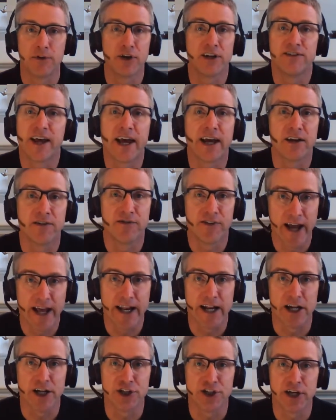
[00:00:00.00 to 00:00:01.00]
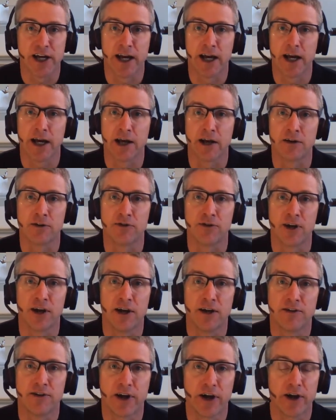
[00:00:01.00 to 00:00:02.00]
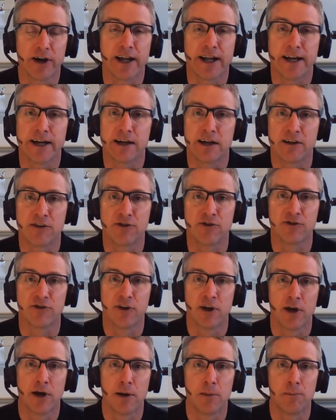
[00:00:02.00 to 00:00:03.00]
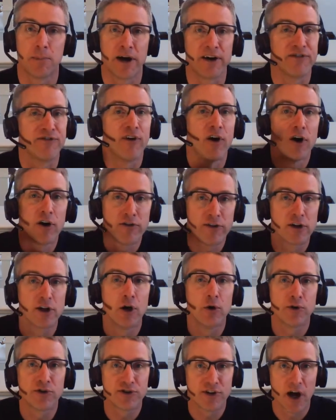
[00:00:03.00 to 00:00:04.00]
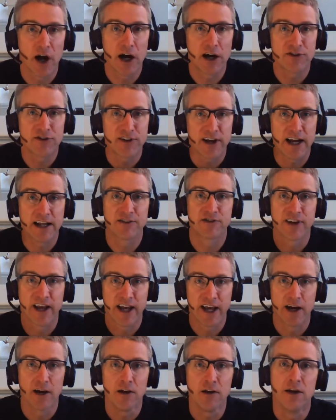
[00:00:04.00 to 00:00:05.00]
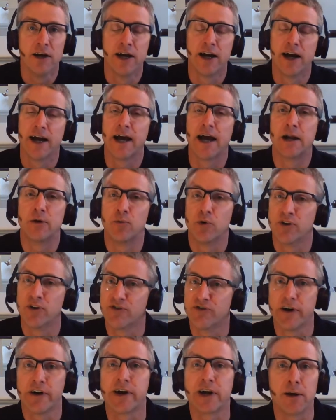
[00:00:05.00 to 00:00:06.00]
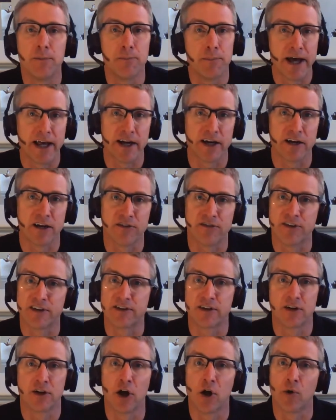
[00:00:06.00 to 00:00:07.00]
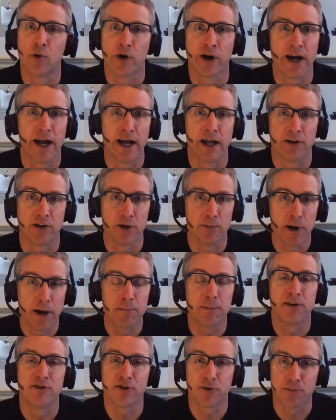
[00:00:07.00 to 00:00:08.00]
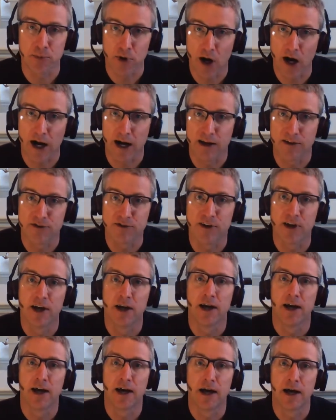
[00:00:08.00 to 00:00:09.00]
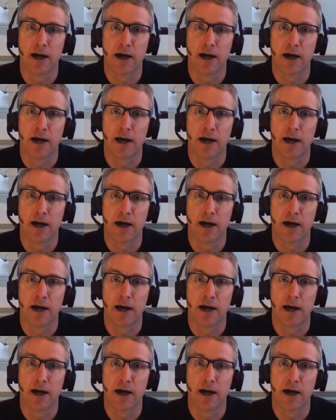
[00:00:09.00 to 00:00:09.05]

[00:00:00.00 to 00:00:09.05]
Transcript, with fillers: you could take advantage. And Teradata is by far the lowest cost at scale, and we're very competitive at the lower end. You might be surprised,